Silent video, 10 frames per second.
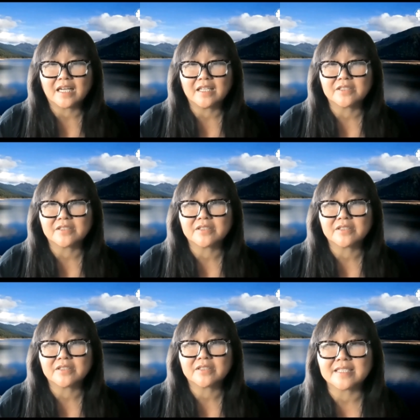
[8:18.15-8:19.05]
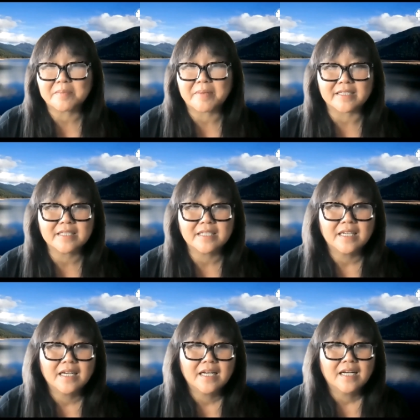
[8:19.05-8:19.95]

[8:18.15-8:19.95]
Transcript: dollar that is spent.